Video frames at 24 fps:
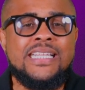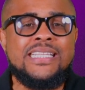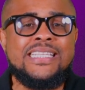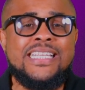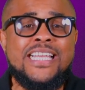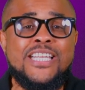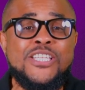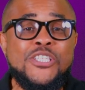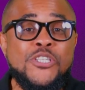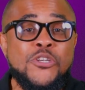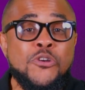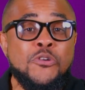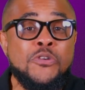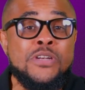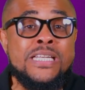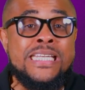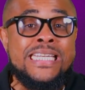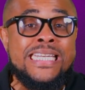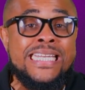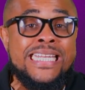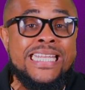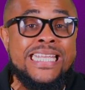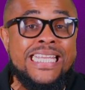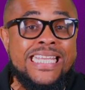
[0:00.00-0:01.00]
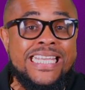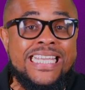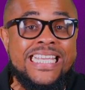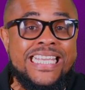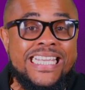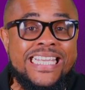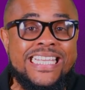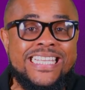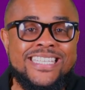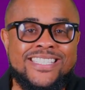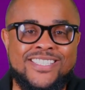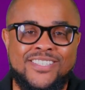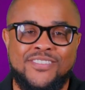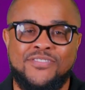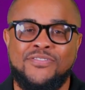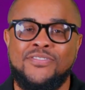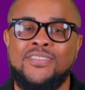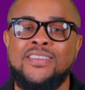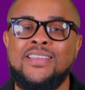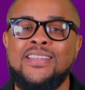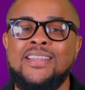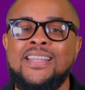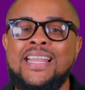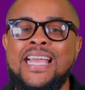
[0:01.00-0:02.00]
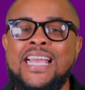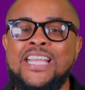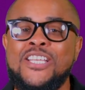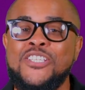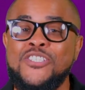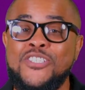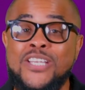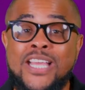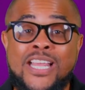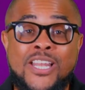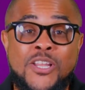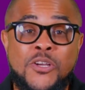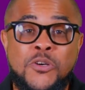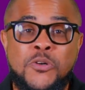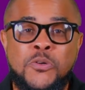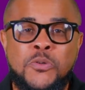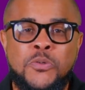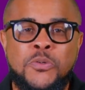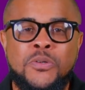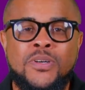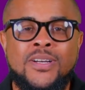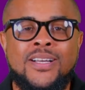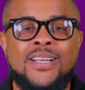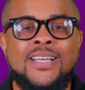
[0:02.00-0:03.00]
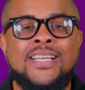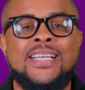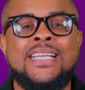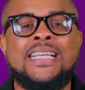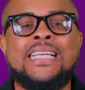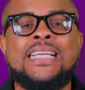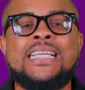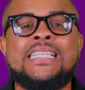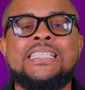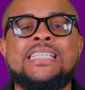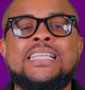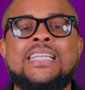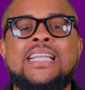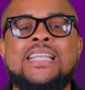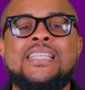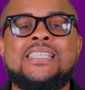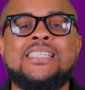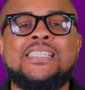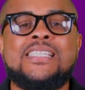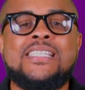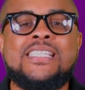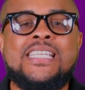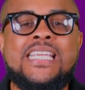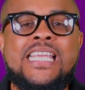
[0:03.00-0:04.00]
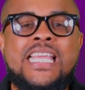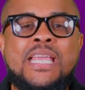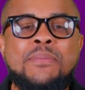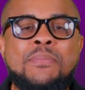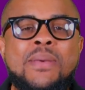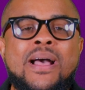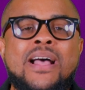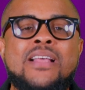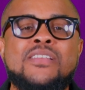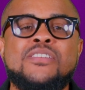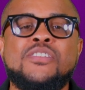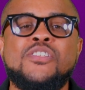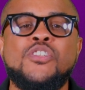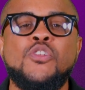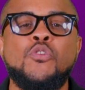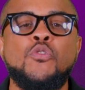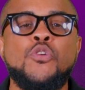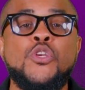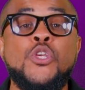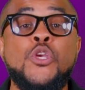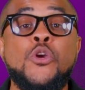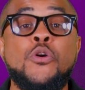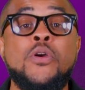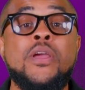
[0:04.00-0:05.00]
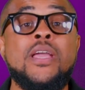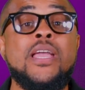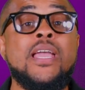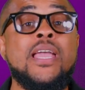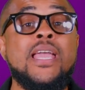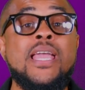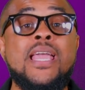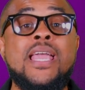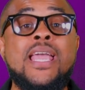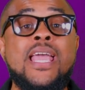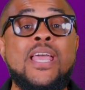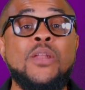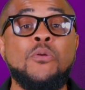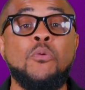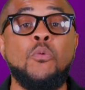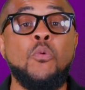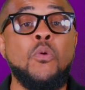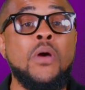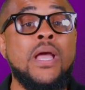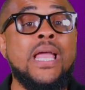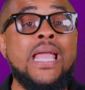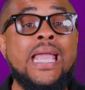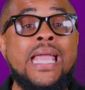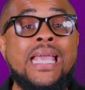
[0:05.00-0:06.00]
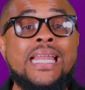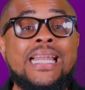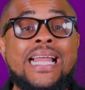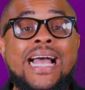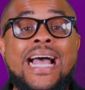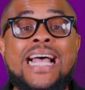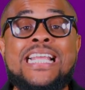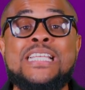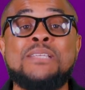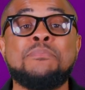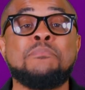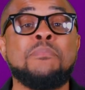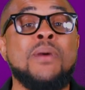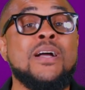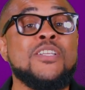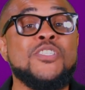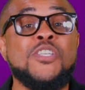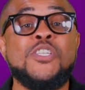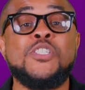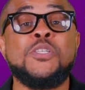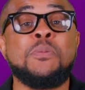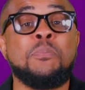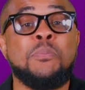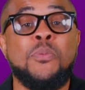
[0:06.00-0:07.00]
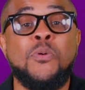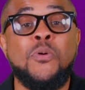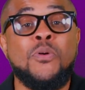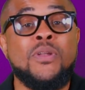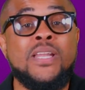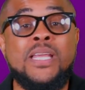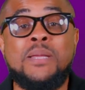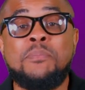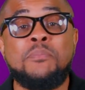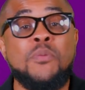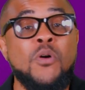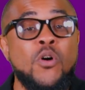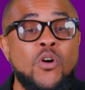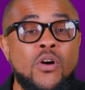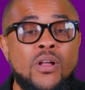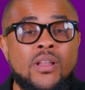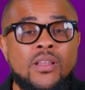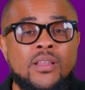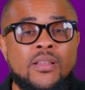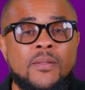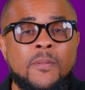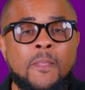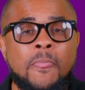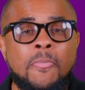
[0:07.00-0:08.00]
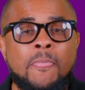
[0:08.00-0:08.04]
Did your knees feel like jello? Did it seem as though your head weighed as much as a bowling ball?